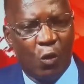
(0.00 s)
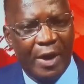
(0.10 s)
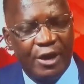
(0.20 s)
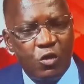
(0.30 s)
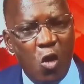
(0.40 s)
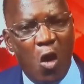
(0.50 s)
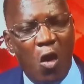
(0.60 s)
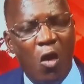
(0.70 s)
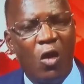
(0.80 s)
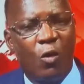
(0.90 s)
We
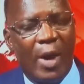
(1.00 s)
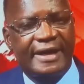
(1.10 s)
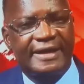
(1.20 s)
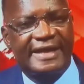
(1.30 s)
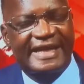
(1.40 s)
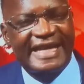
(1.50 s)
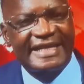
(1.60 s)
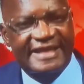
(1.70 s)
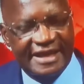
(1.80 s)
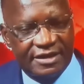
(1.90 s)
know what the
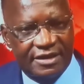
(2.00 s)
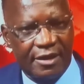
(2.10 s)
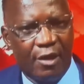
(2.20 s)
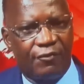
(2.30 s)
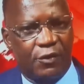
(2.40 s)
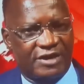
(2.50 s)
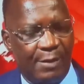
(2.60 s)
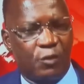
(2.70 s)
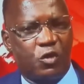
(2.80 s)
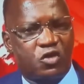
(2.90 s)
reasons for
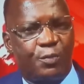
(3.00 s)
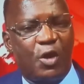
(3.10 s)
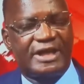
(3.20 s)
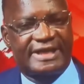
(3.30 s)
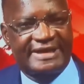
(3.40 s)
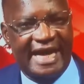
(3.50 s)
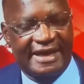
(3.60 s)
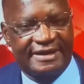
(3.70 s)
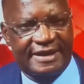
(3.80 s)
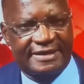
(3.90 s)
some of those policy
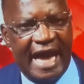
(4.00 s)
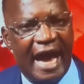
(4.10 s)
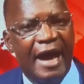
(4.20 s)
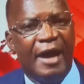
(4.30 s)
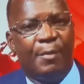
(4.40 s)
challenges are.